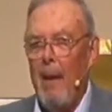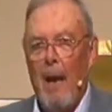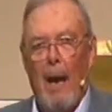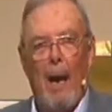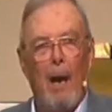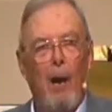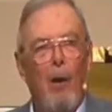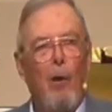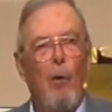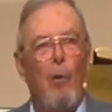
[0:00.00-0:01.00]
uh,
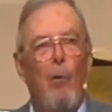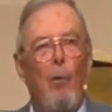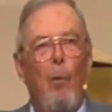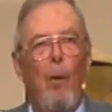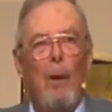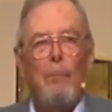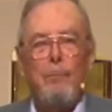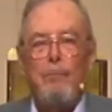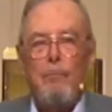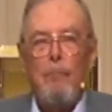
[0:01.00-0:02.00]
who
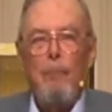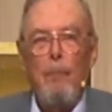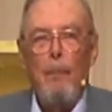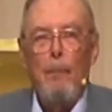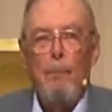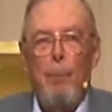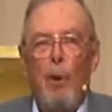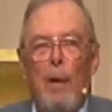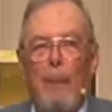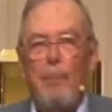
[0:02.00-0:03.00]

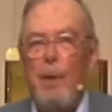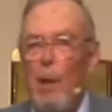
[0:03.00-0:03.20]
put up the